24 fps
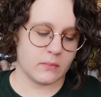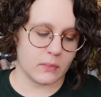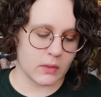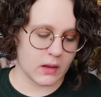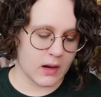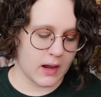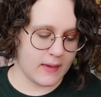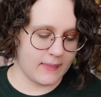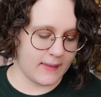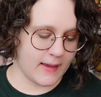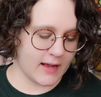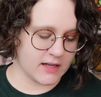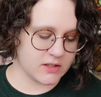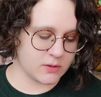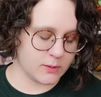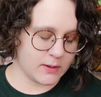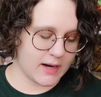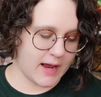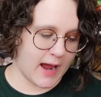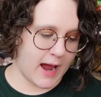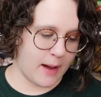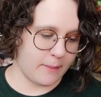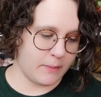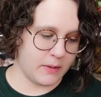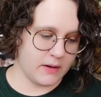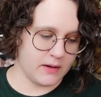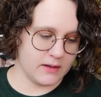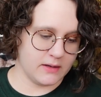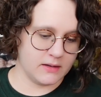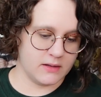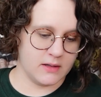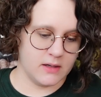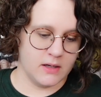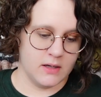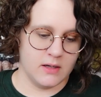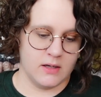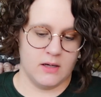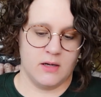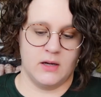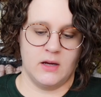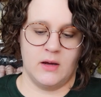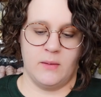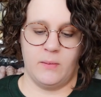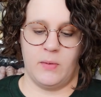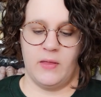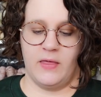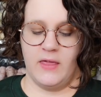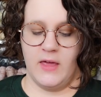And that's what happened.
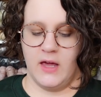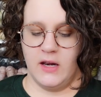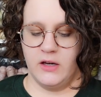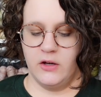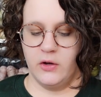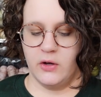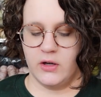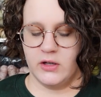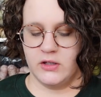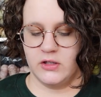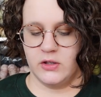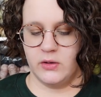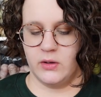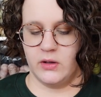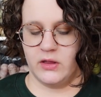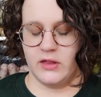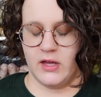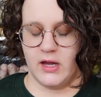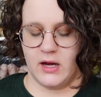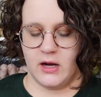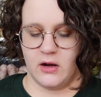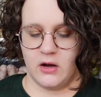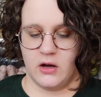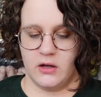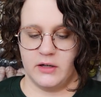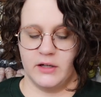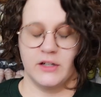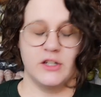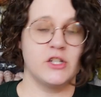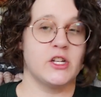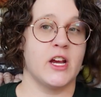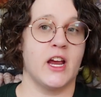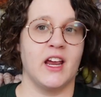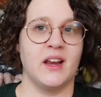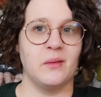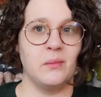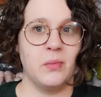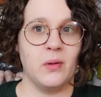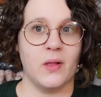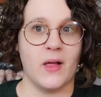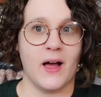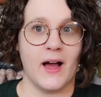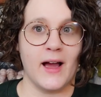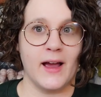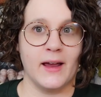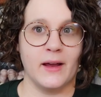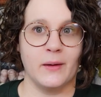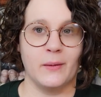But then you can do a thing called a chain
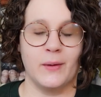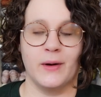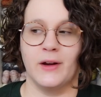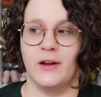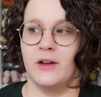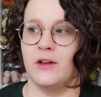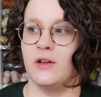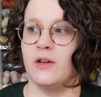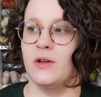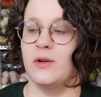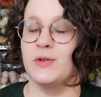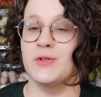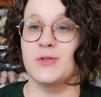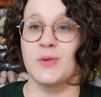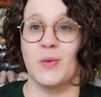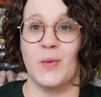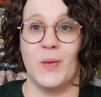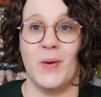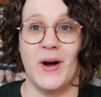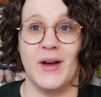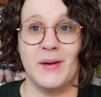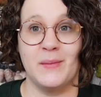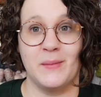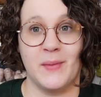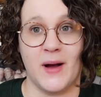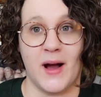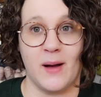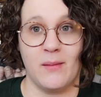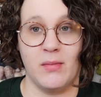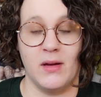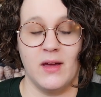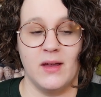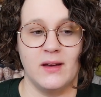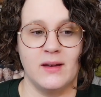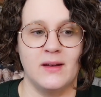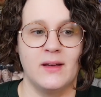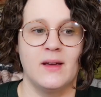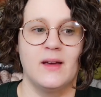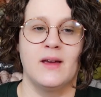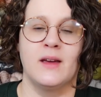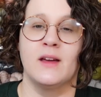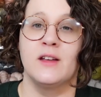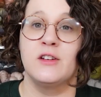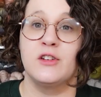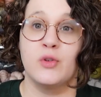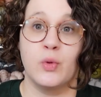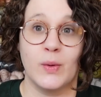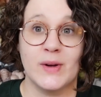ply, where you use one bobbin,
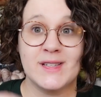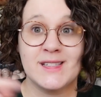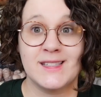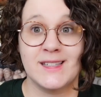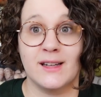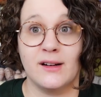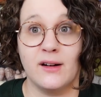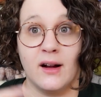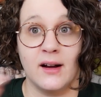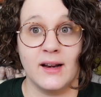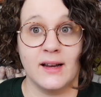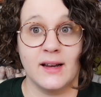twist it on